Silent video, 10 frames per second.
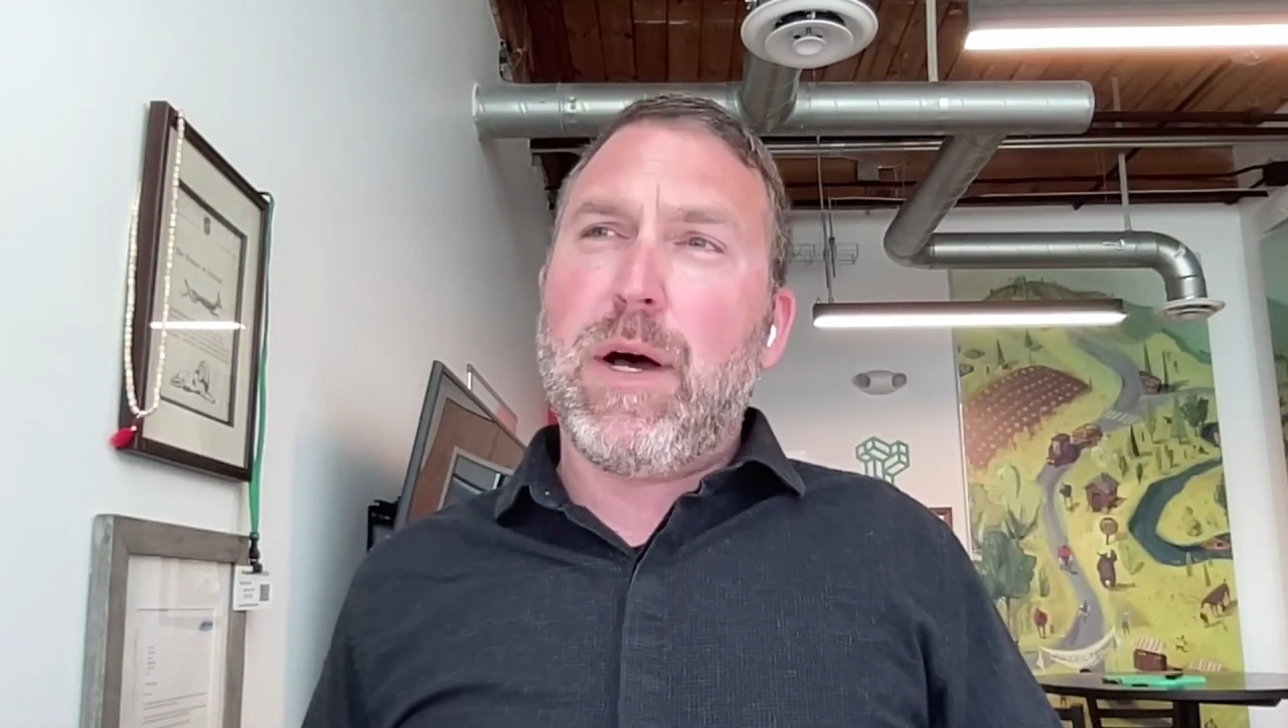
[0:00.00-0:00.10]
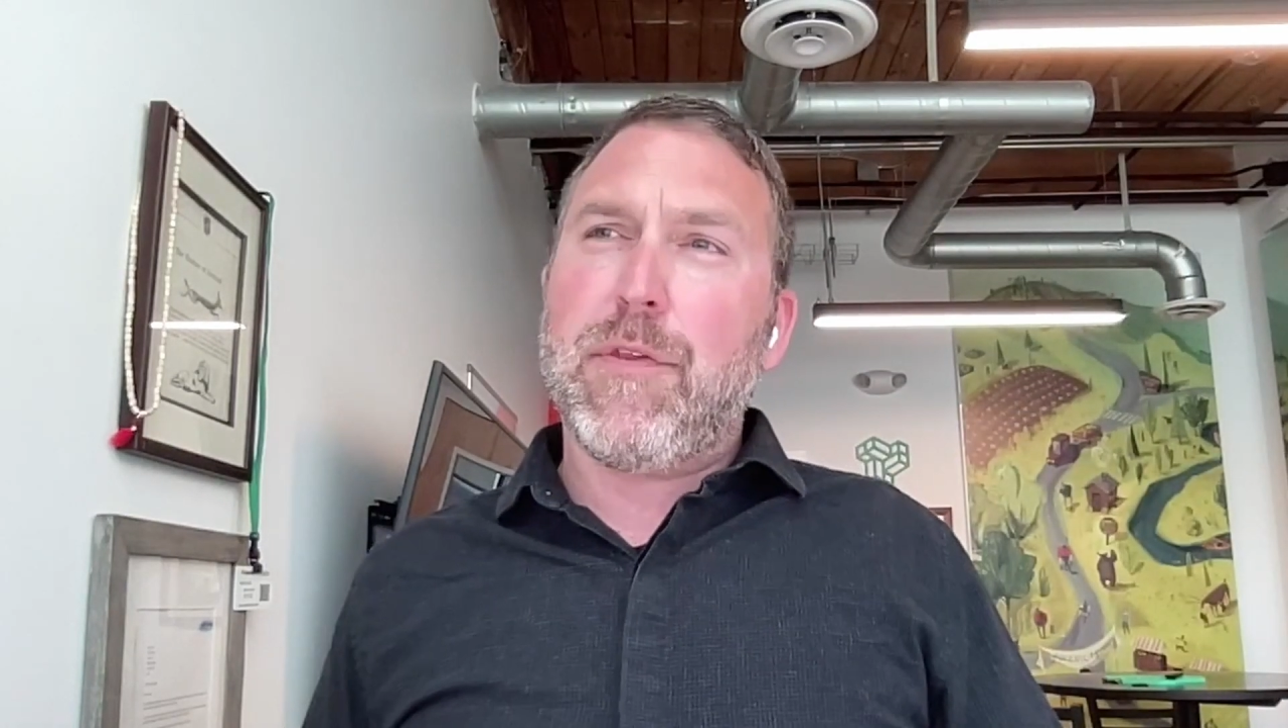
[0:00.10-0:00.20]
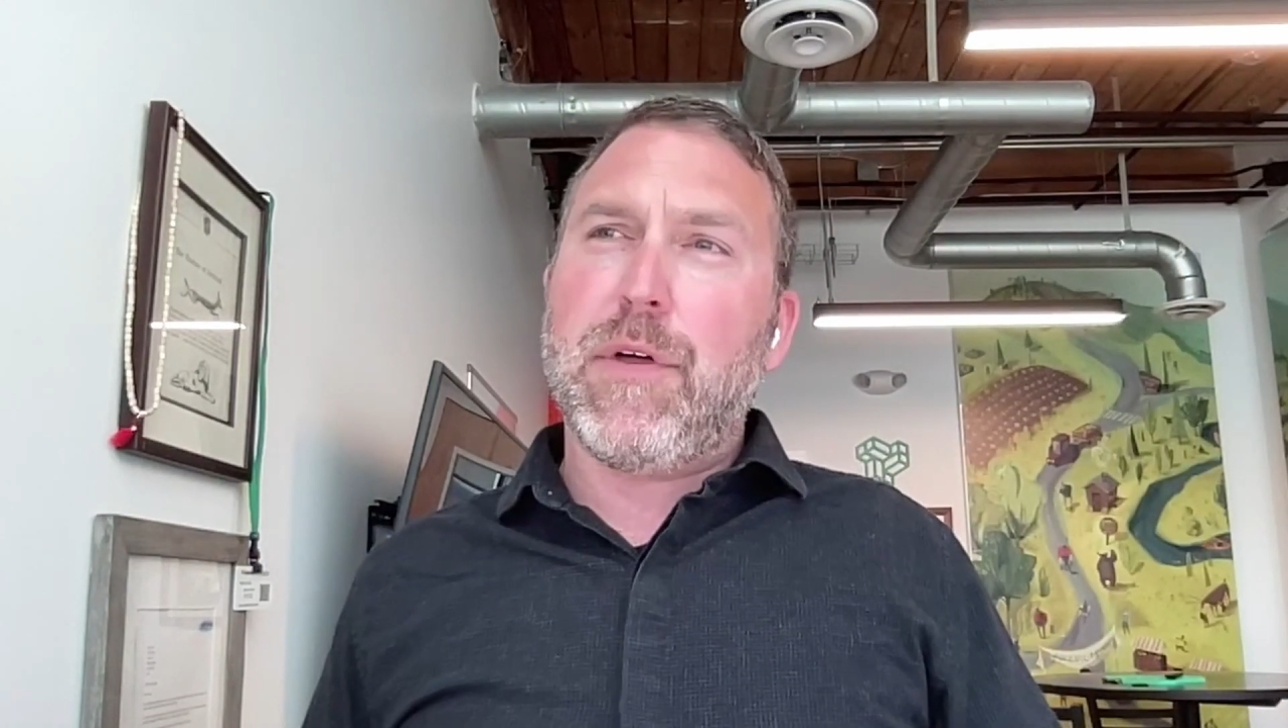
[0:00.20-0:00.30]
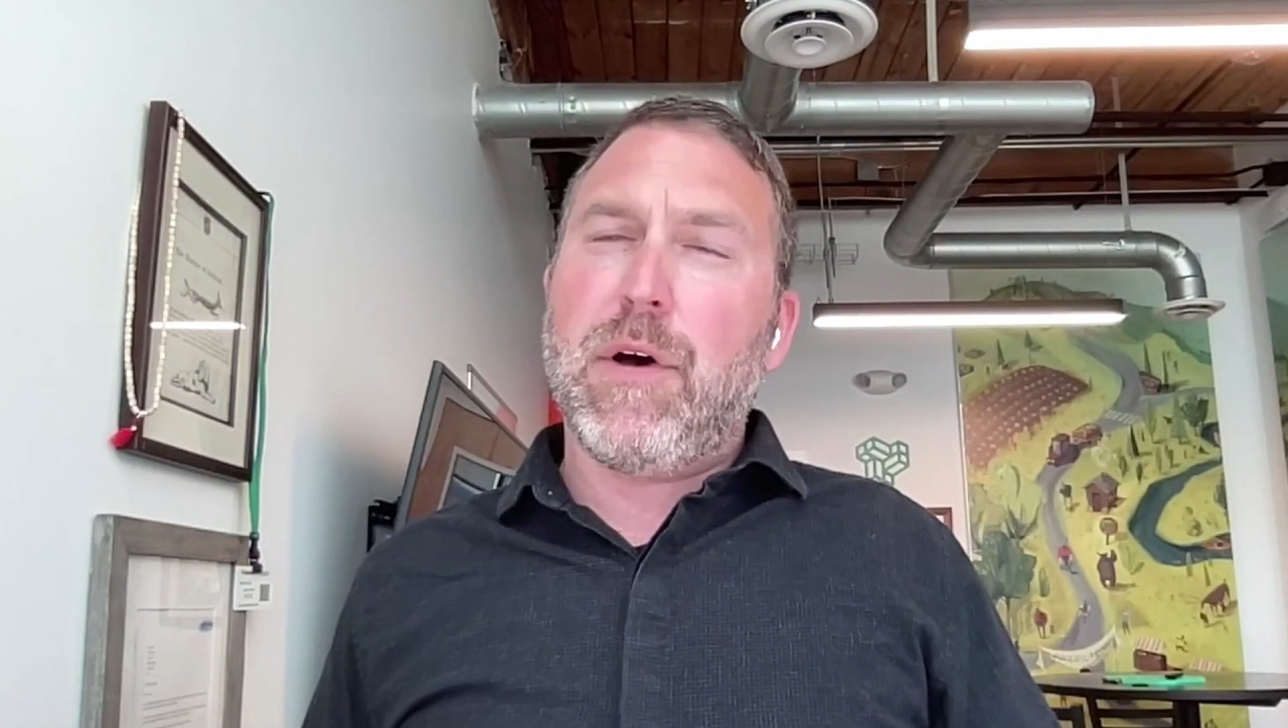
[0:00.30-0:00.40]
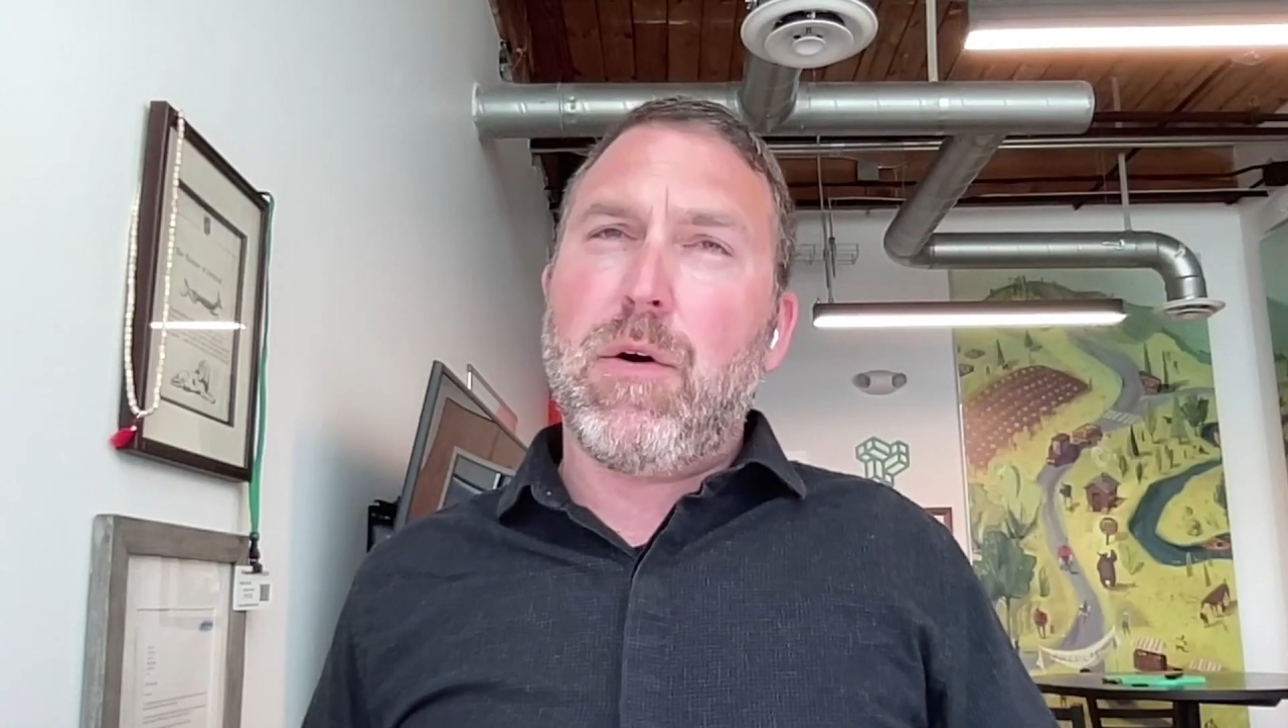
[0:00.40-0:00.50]

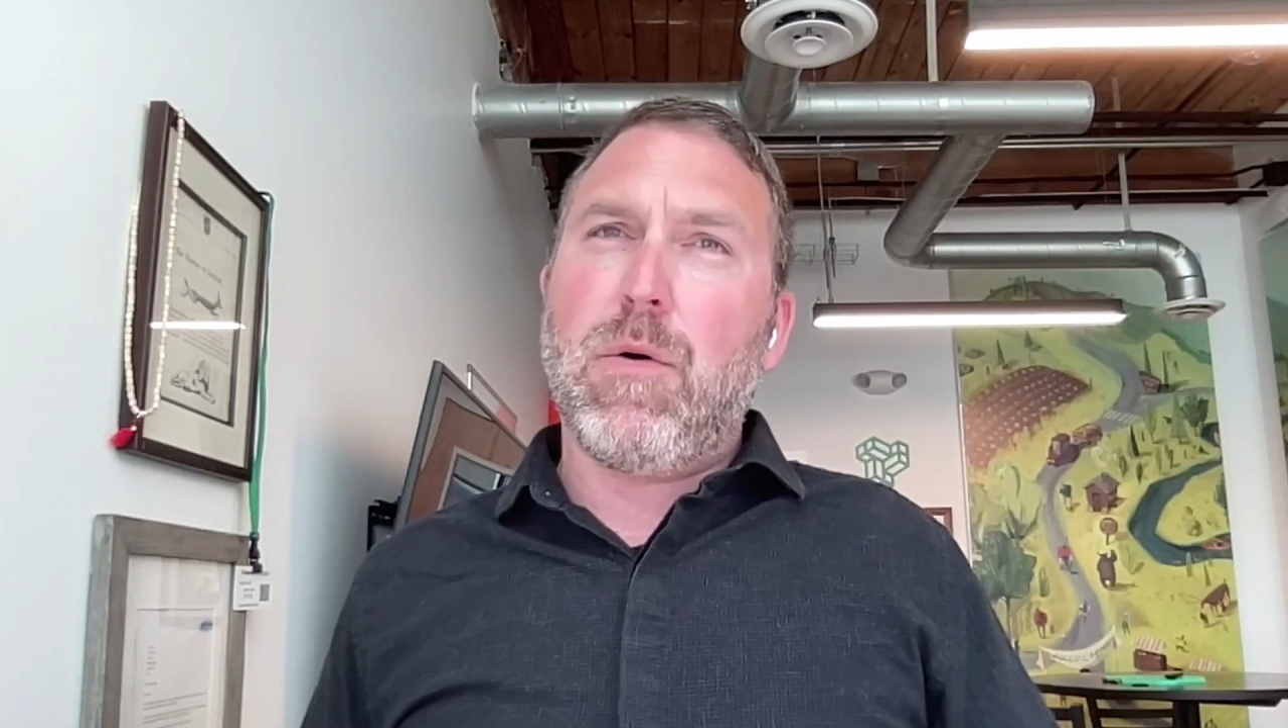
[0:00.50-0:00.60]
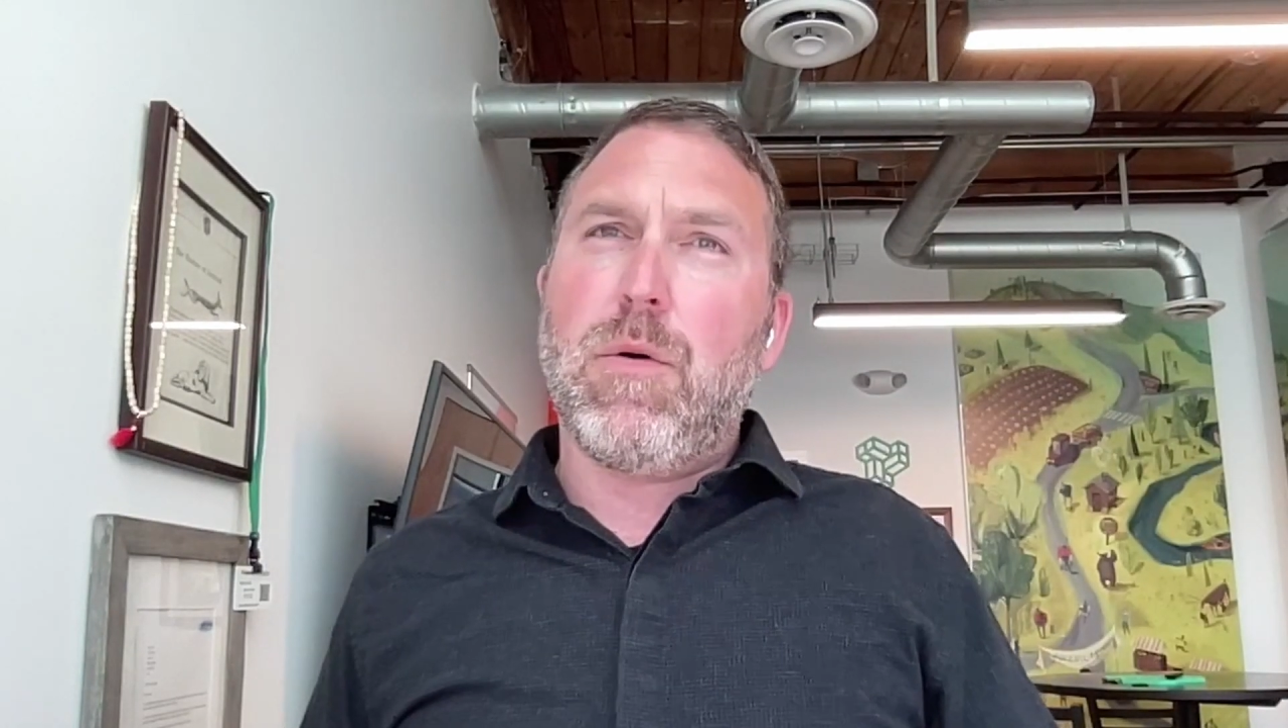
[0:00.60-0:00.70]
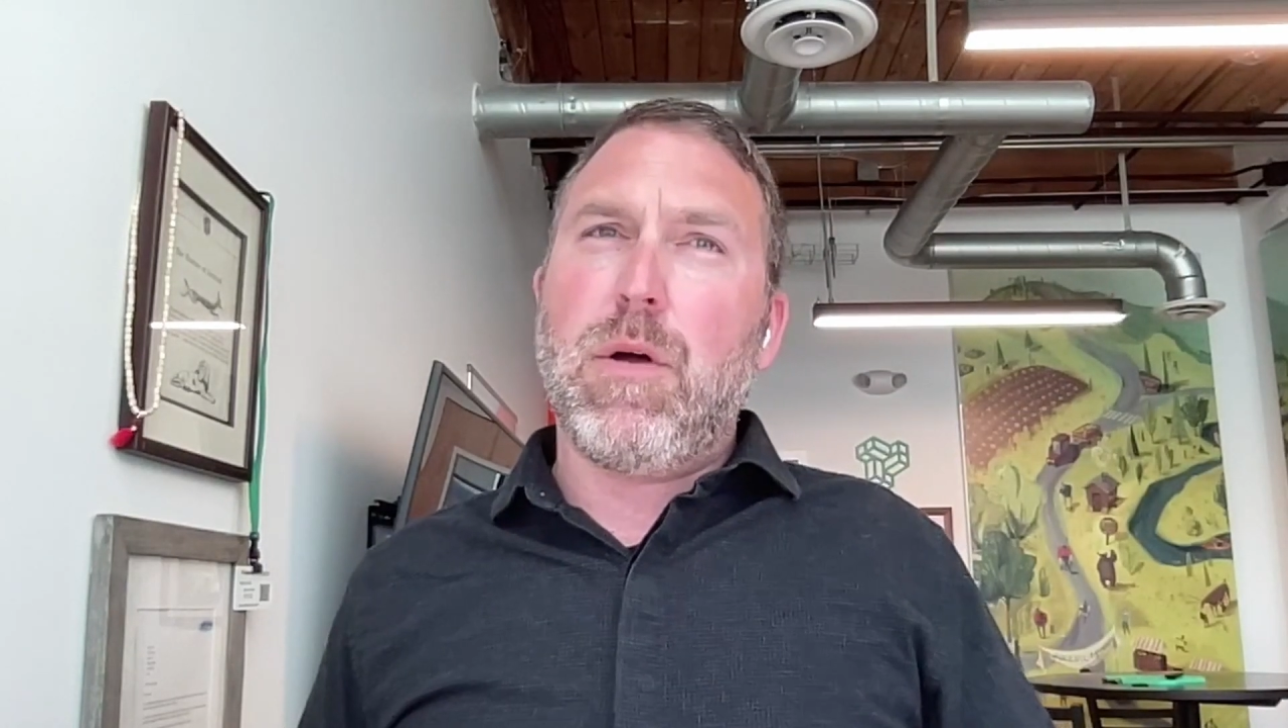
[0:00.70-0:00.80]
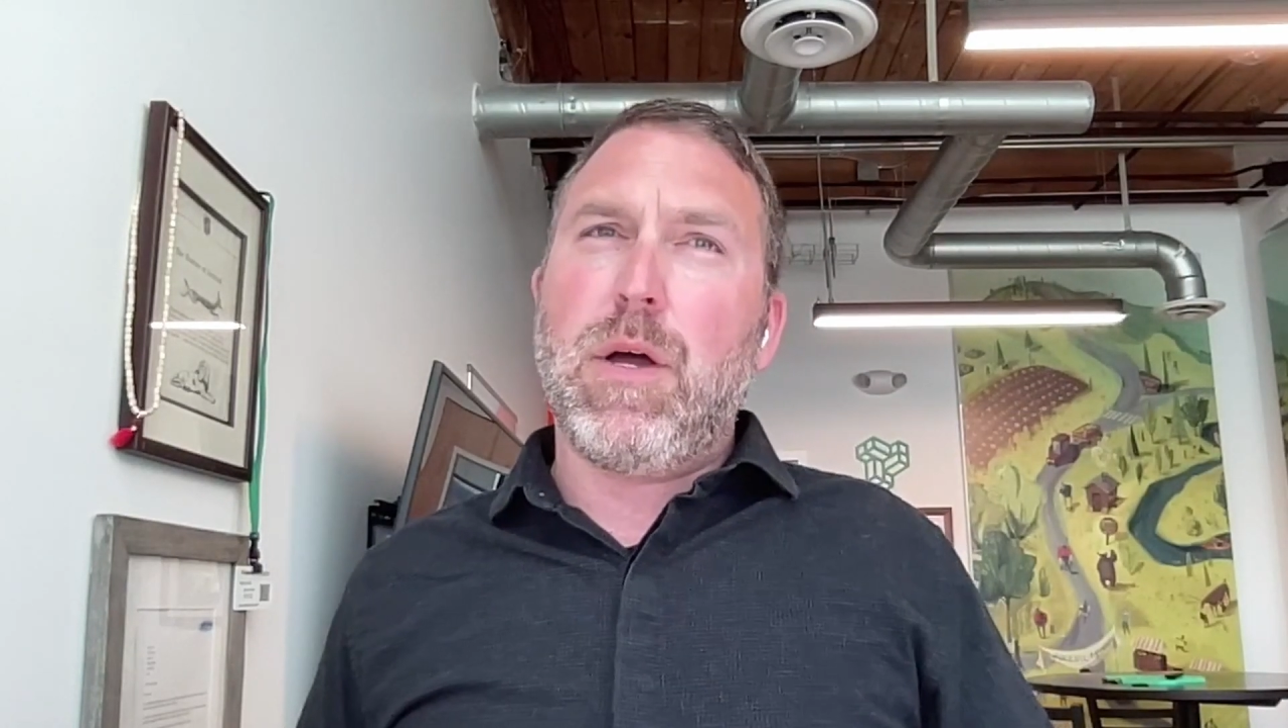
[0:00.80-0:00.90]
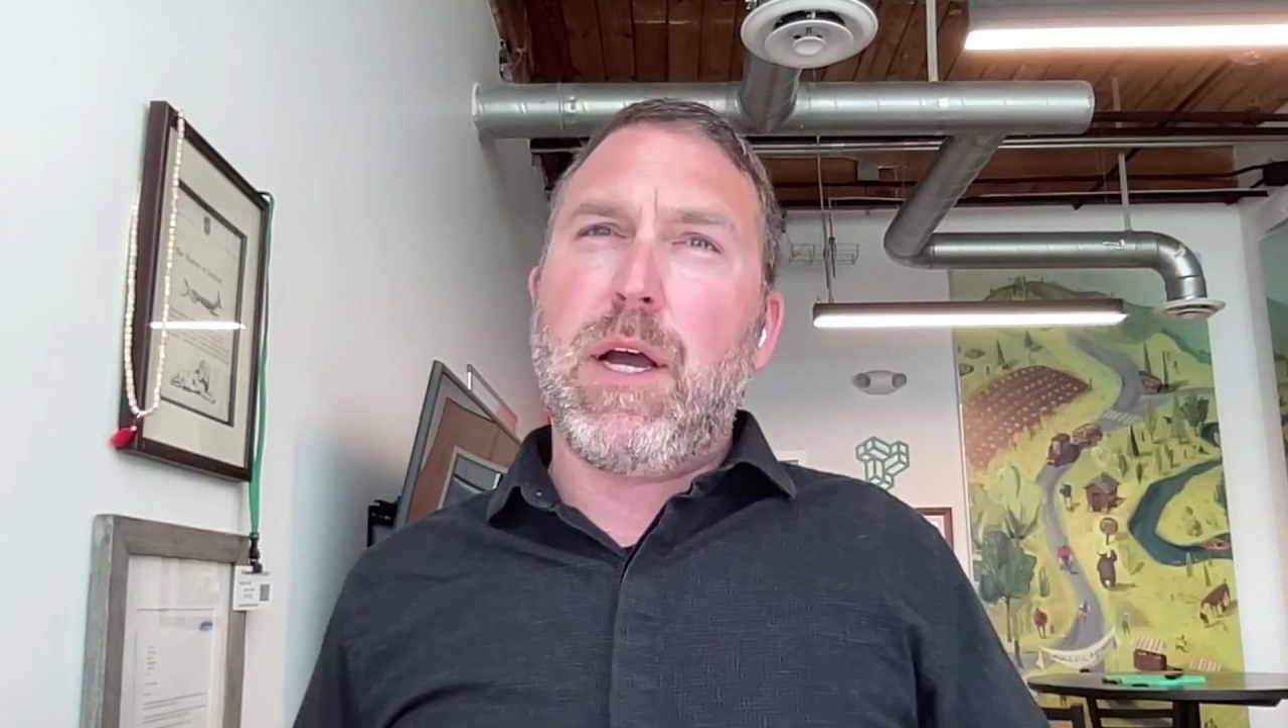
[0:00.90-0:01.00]
wealth, though,